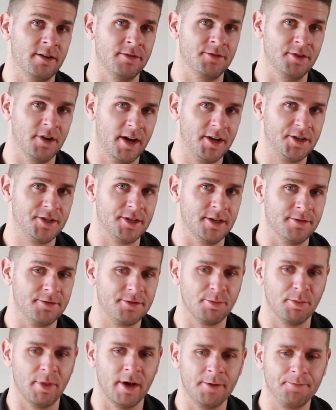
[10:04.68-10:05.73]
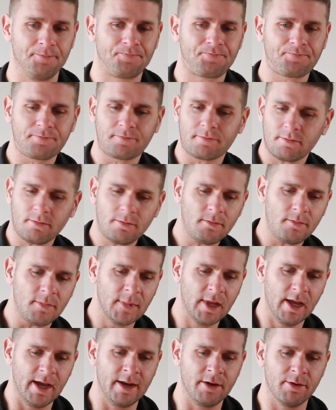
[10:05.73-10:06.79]
of night shift. But
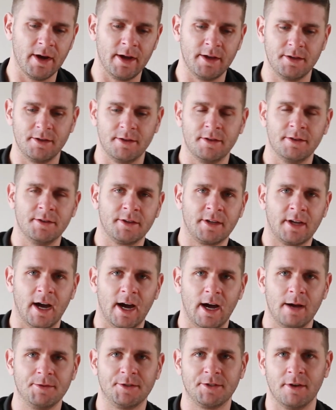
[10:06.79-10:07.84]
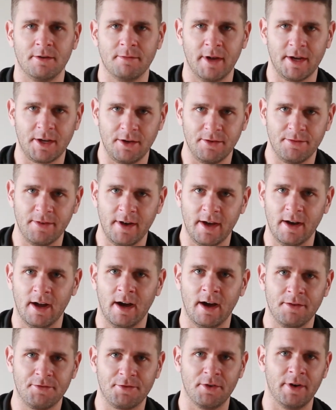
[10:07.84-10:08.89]
anyway, carbs don't make you fat
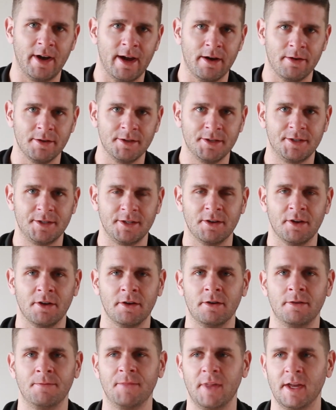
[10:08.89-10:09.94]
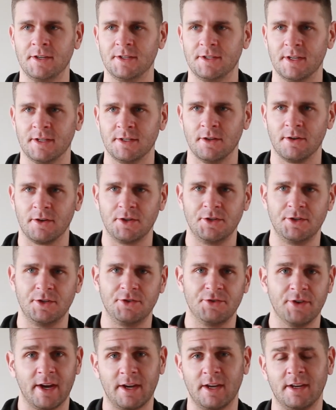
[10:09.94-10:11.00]
after hours. You know, it's as long as you
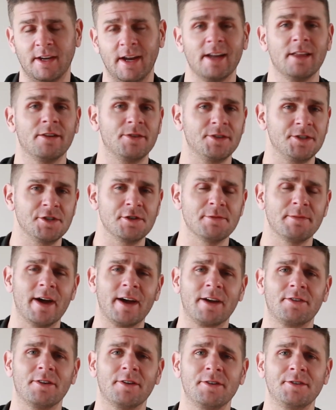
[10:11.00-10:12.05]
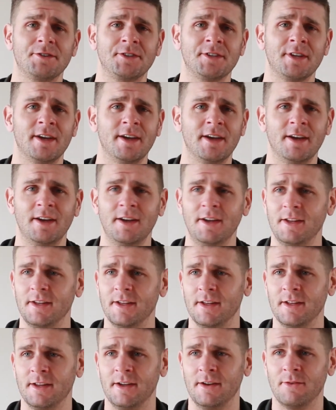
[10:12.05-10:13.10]
track your calories and your macros,
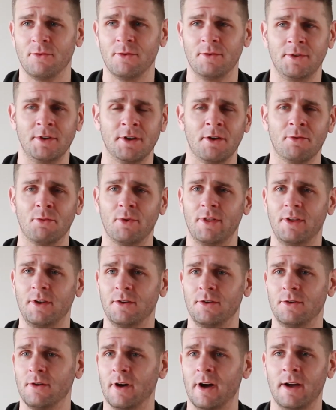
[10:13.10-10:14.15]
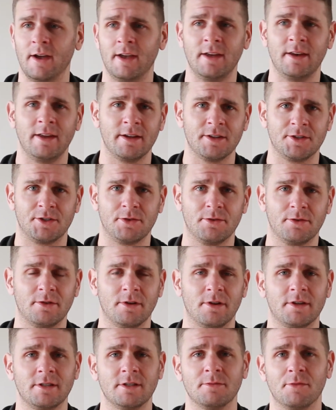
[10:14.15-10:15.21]
you know, whether you are eating at 2
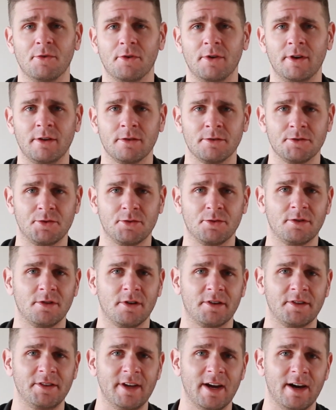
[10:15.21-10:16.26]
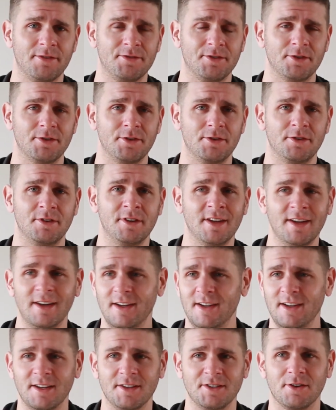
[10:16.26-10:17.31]
o'clock in the morning or 2 o'clock in the afternoon,
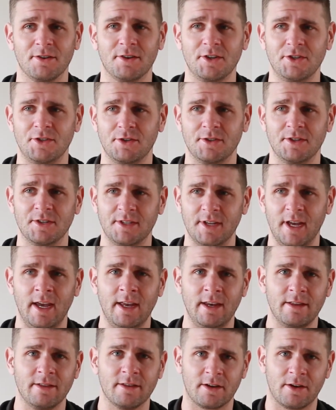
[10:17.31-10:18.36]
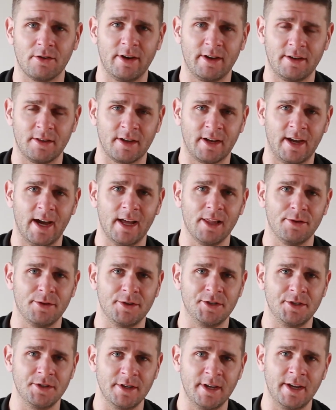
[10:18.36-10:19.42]
as long as you're just eating the
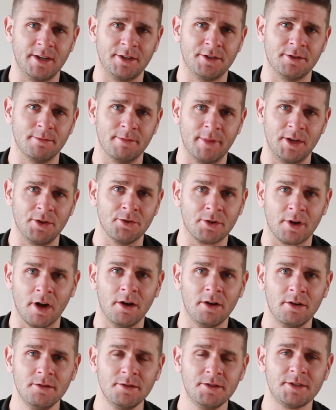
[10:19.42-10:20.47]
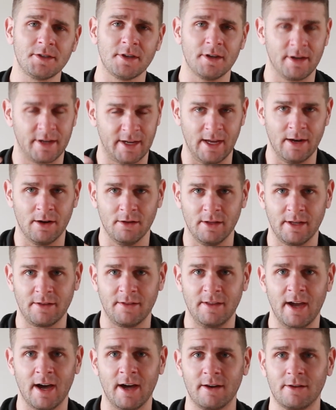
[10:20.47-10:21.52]
calories you need to meet your goals, again, I'll link
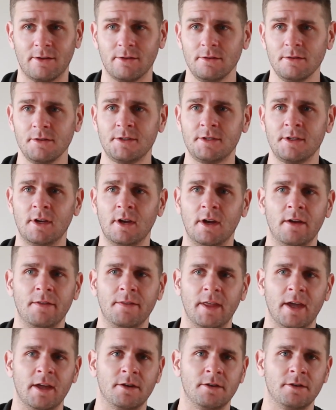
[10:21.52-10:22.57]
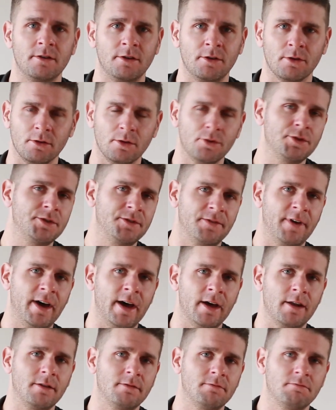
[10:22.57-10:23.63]
the articles, then you'll lose
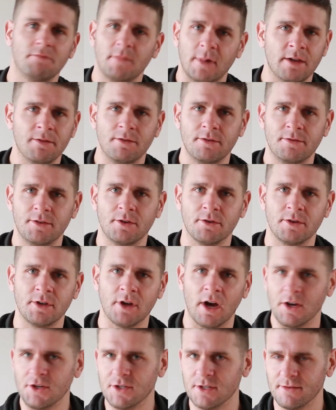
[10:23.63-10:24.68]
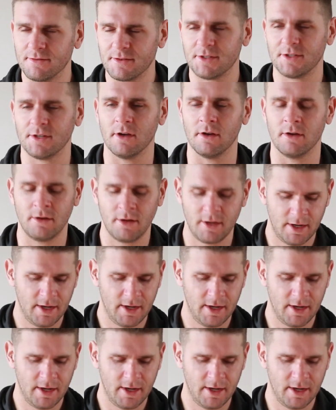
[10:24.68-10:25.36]
fat, even if you're doing night shift. So